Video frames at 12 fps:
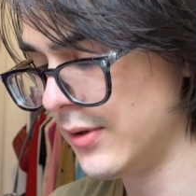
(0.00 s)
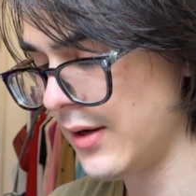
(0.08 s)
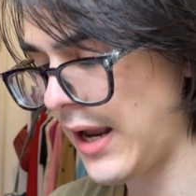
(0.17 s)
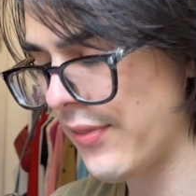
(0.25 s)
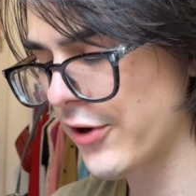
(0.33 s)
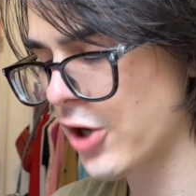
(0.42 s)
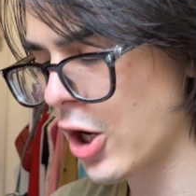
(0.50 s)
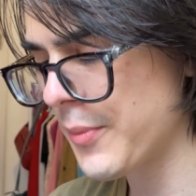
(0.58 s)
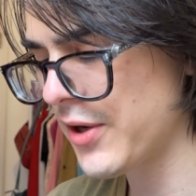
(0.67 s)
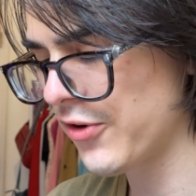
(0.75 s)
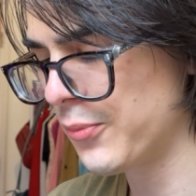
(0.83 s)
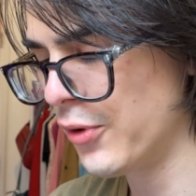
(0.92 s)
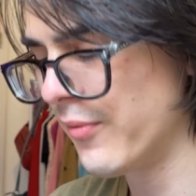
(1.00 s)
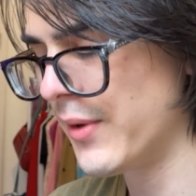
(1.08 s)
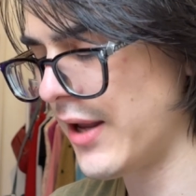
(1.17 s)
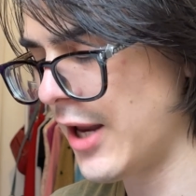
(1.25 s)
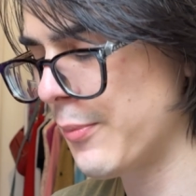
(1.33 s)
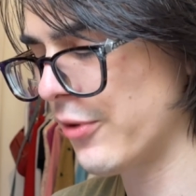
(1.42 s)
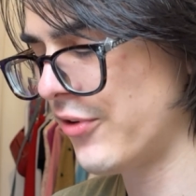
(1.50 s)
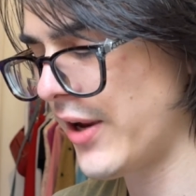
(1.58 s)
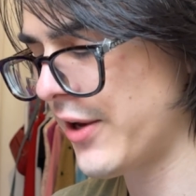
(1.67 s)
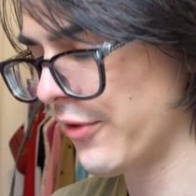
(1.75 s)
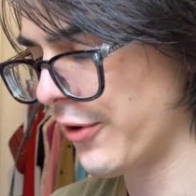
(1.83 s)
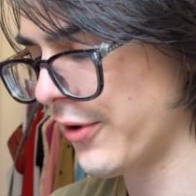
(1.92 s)
and the communist movement in
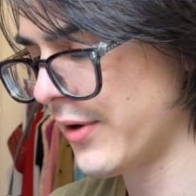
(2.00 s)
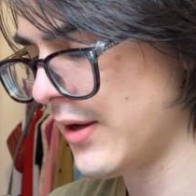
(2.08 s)
particular,